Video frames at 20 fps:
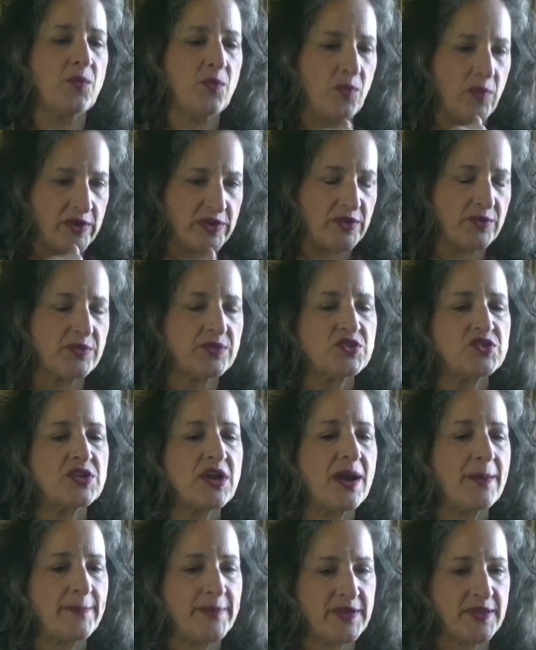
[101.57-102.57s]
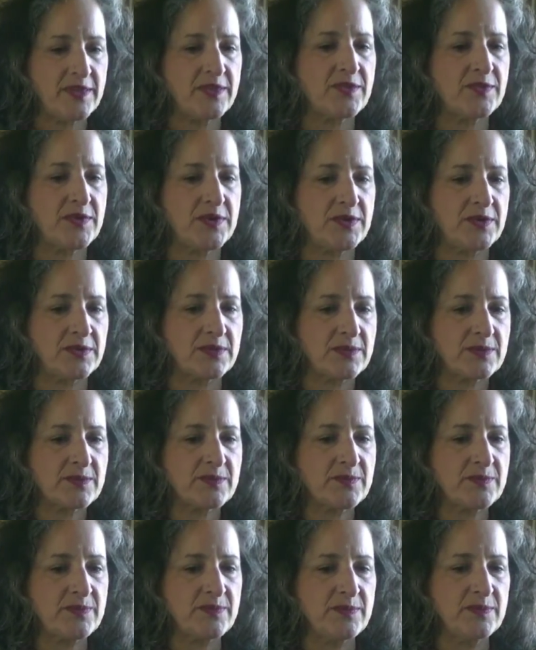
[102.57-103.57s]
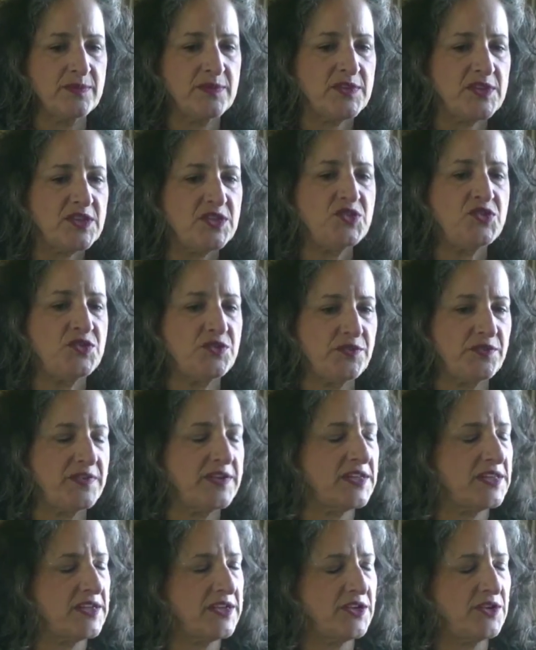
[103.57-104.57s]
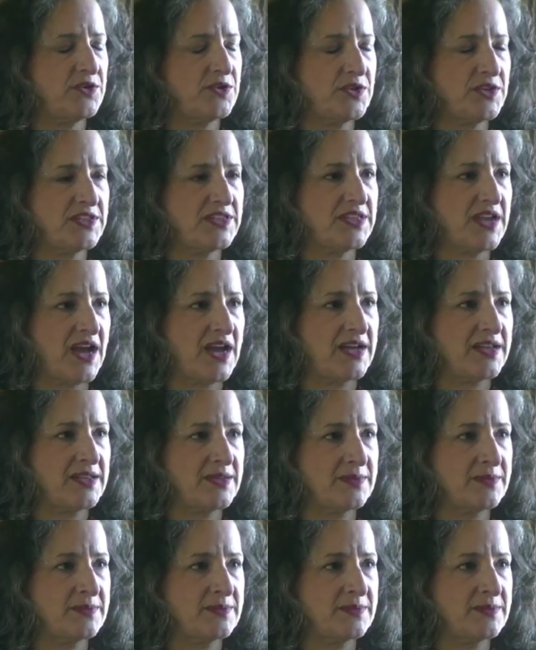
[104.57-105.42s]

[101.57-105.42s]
When you were chopping through, did you feel like you could die?